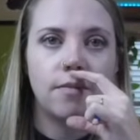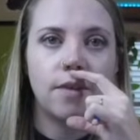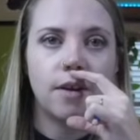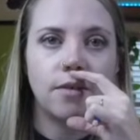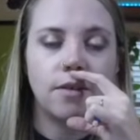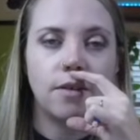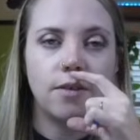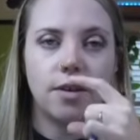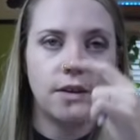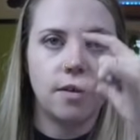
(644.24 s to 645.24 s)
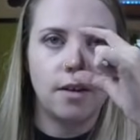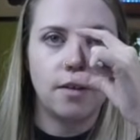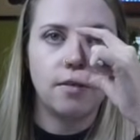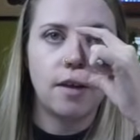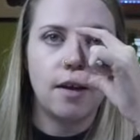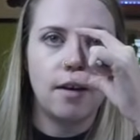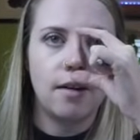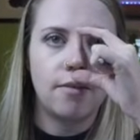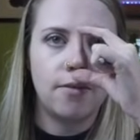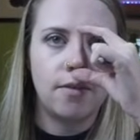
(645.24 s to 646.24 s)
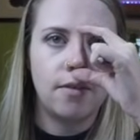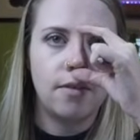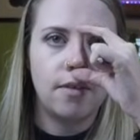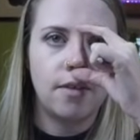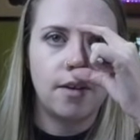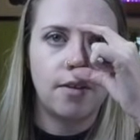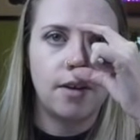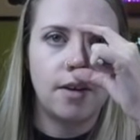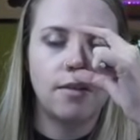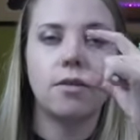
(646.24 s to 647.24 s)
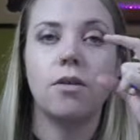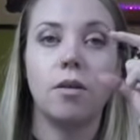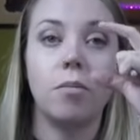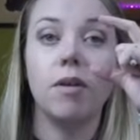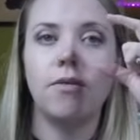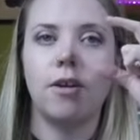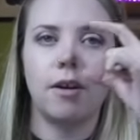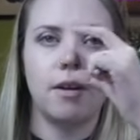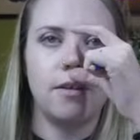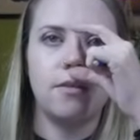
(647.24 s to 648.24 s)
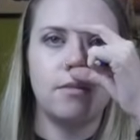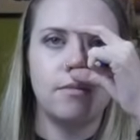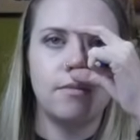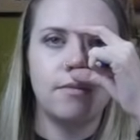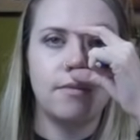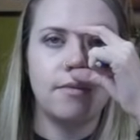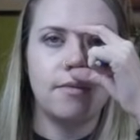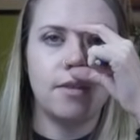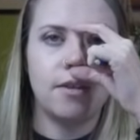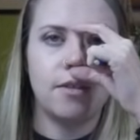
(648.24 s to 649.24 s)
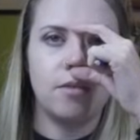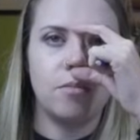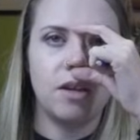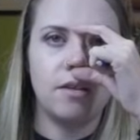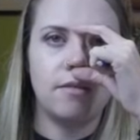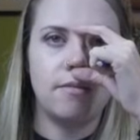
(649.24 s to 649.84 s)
down to your chin is half. All right, so above your eyes, a little bit,